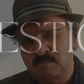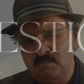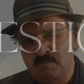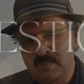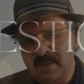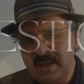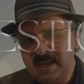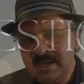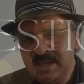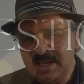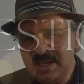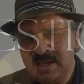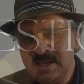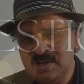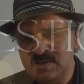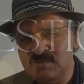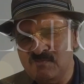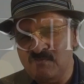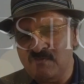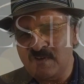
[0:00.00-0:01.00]
making
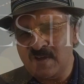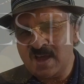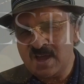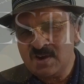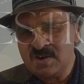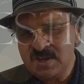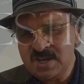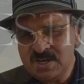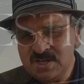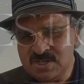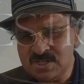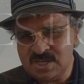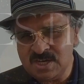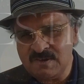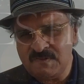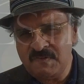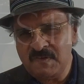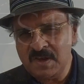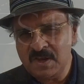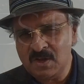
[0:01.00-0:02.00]
it very
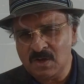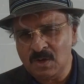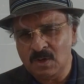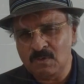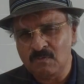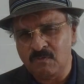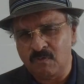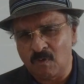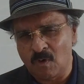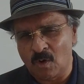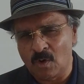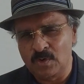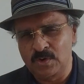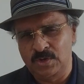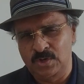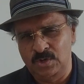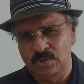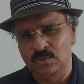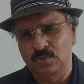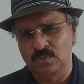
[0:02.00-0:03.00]
difficult for
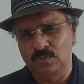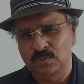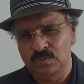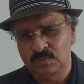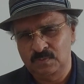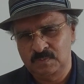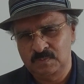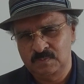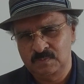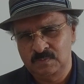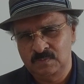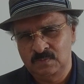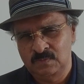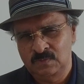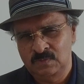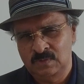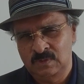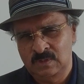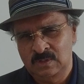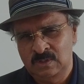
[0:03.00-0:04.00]
you
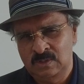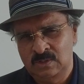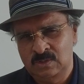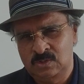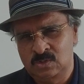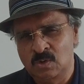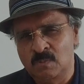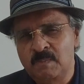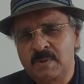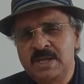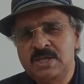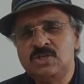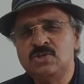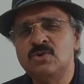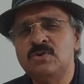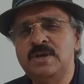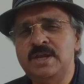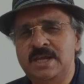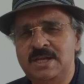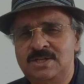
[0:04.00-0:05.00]
to meet
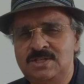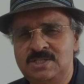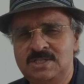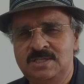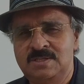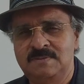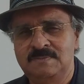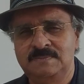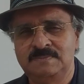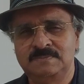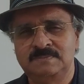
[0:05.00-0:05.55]
your needs